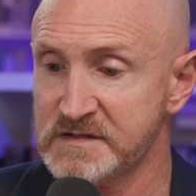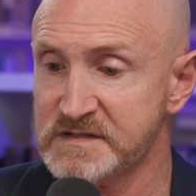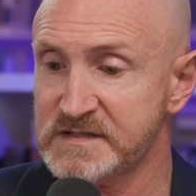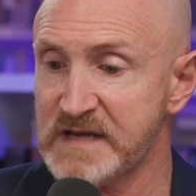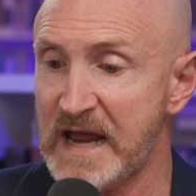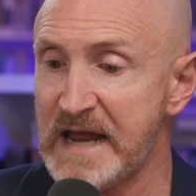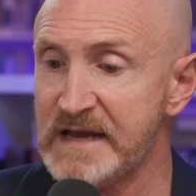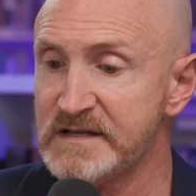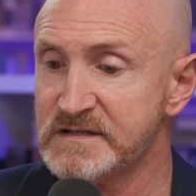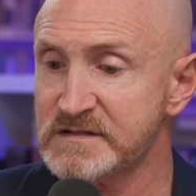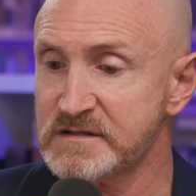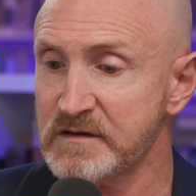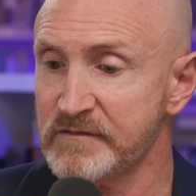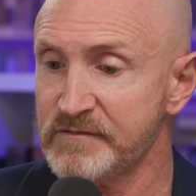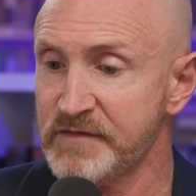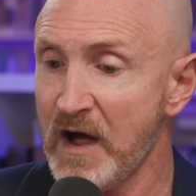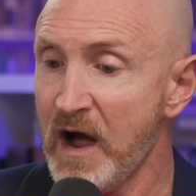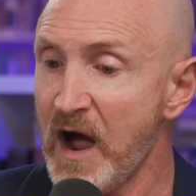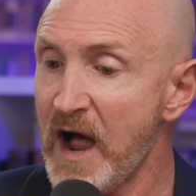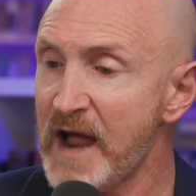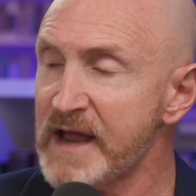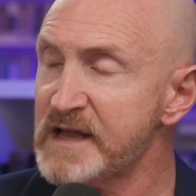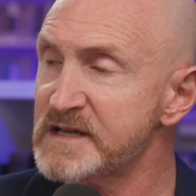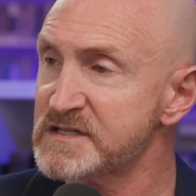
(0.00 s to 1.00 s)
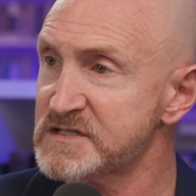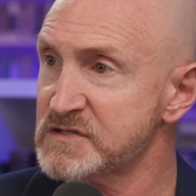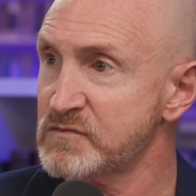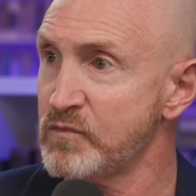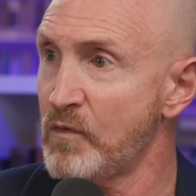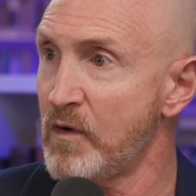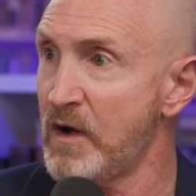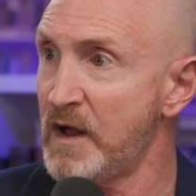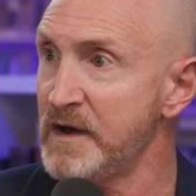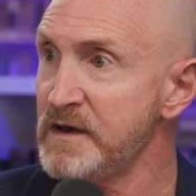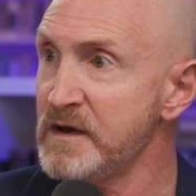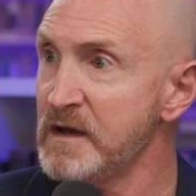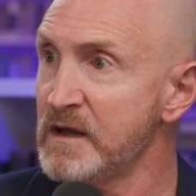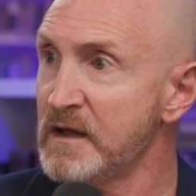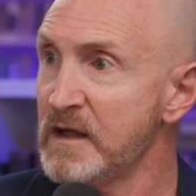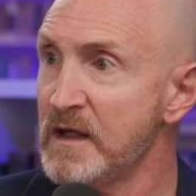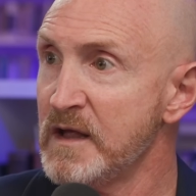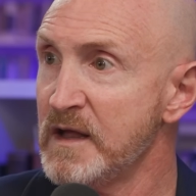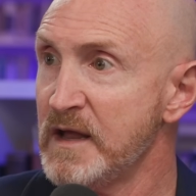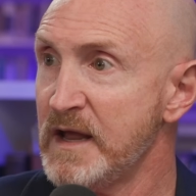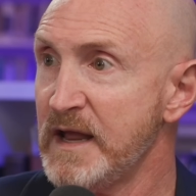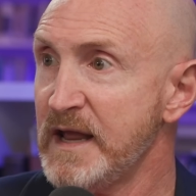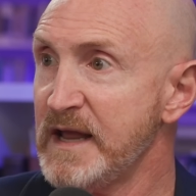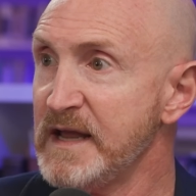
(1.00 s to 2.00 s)
saints of the highest one
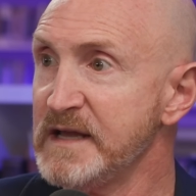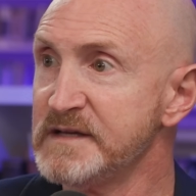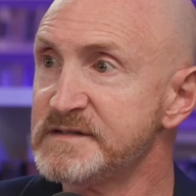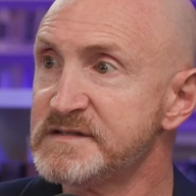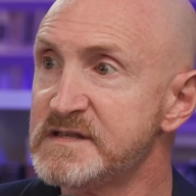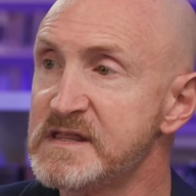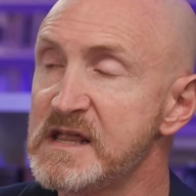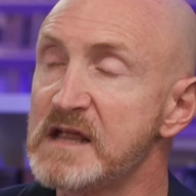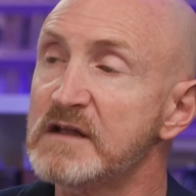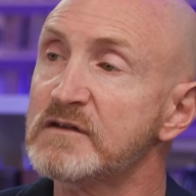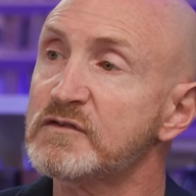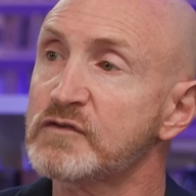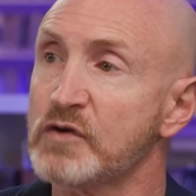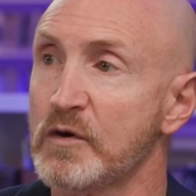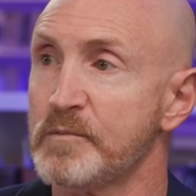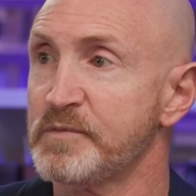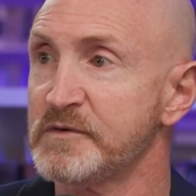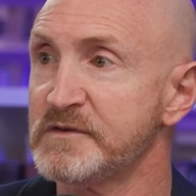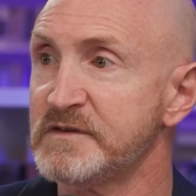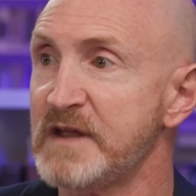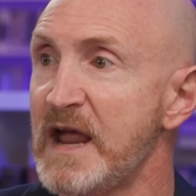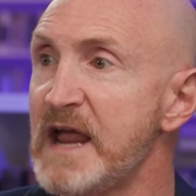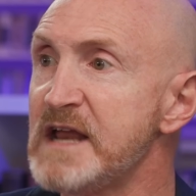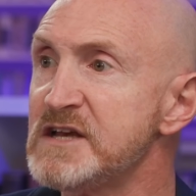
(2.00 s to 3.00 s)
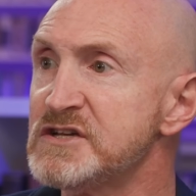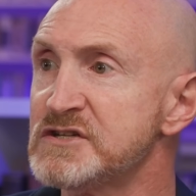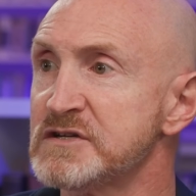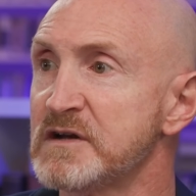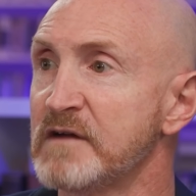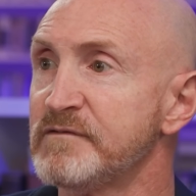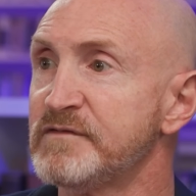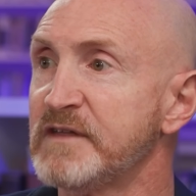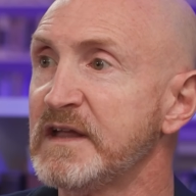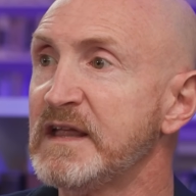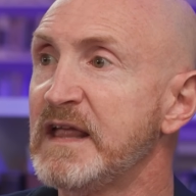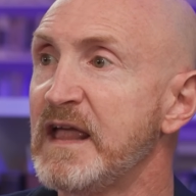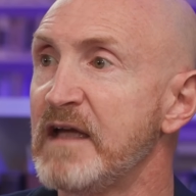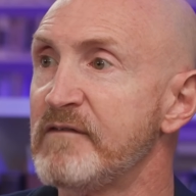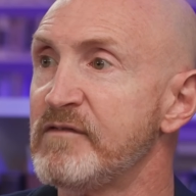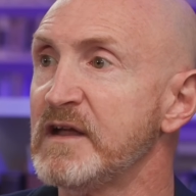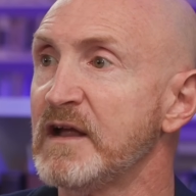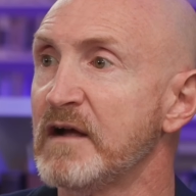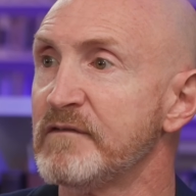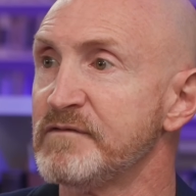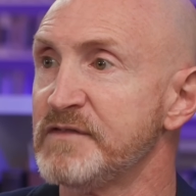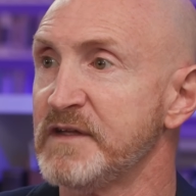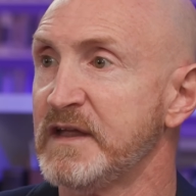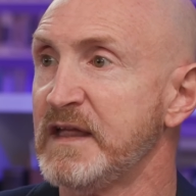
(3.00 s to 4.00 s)
is the interpretation of the
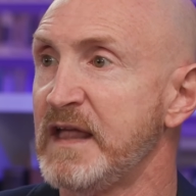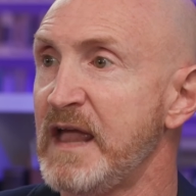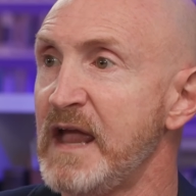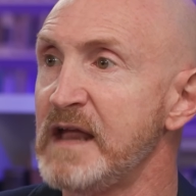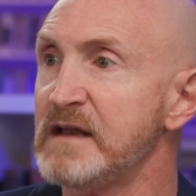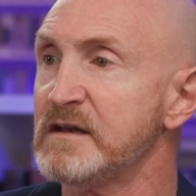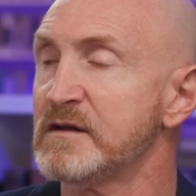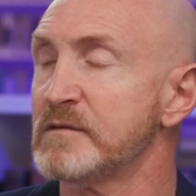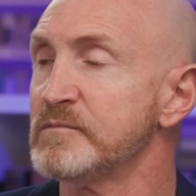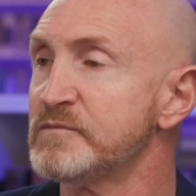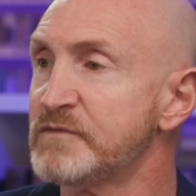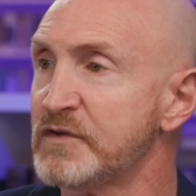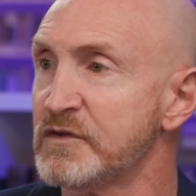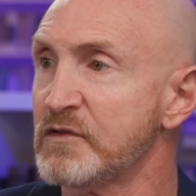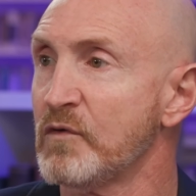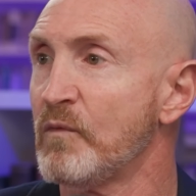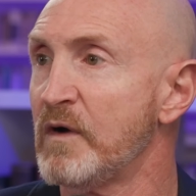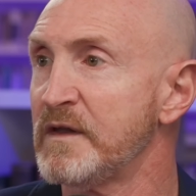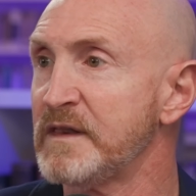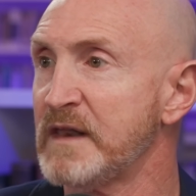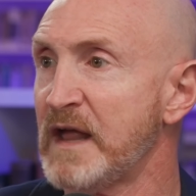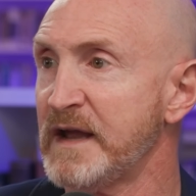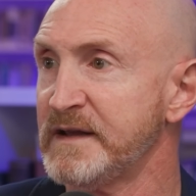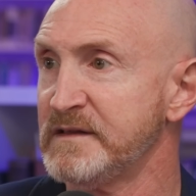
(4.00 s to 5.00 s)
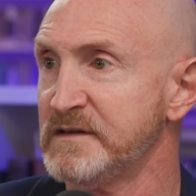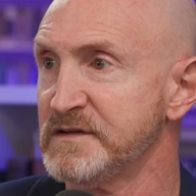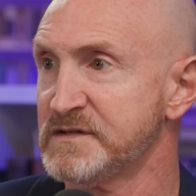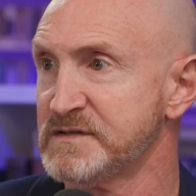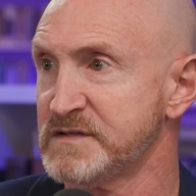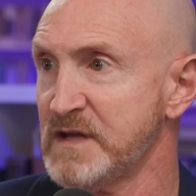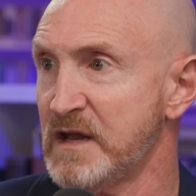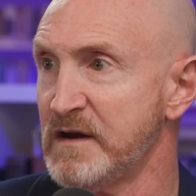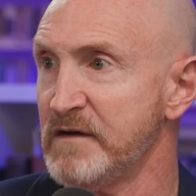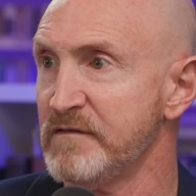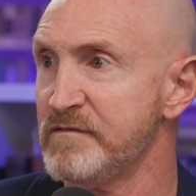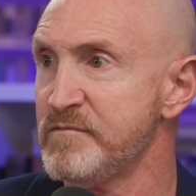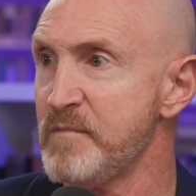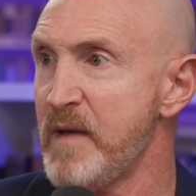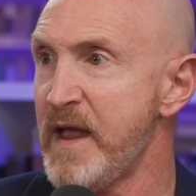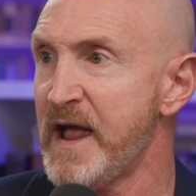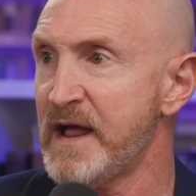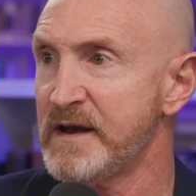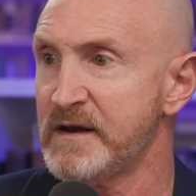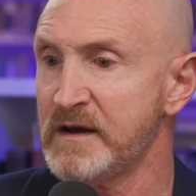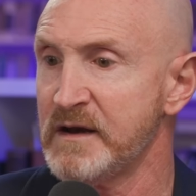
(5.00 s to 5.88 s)
giving of the kingdom to the one like the Son of Man.